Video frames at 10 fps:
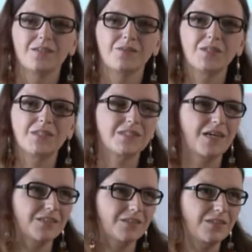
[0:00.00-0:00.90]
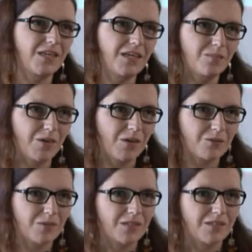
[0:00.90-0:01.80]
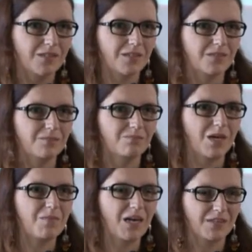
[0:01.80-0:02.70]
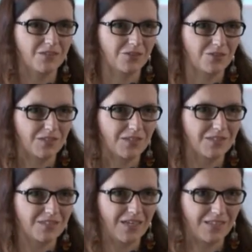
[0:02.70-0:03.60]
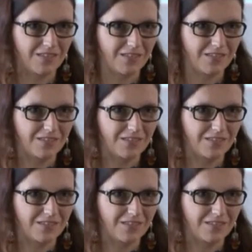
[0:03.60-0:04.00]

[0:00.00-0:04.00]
we discussed today about when the barbarian story started.